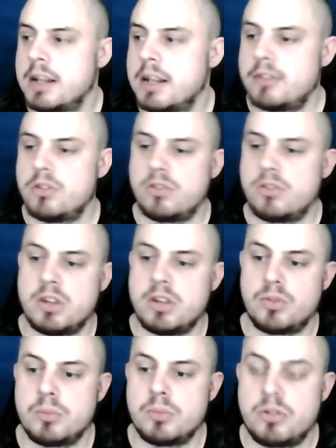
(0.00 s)
This Lucy is
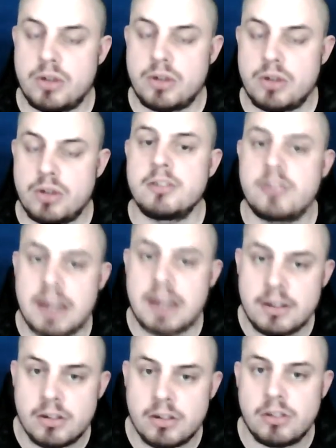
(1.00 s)
from the Trandon
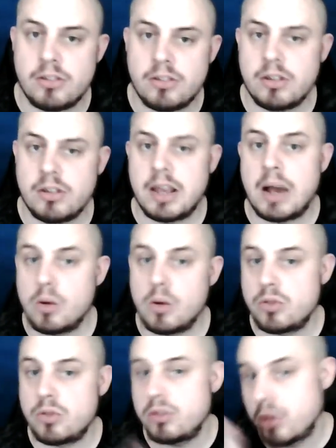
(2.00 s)
Standards
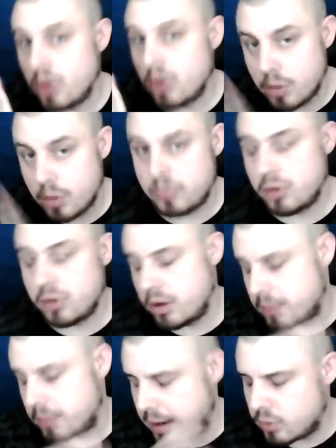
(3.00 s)
housing
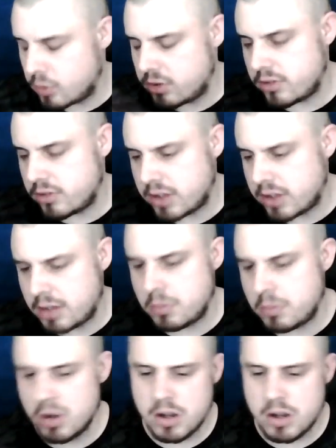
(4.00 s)
team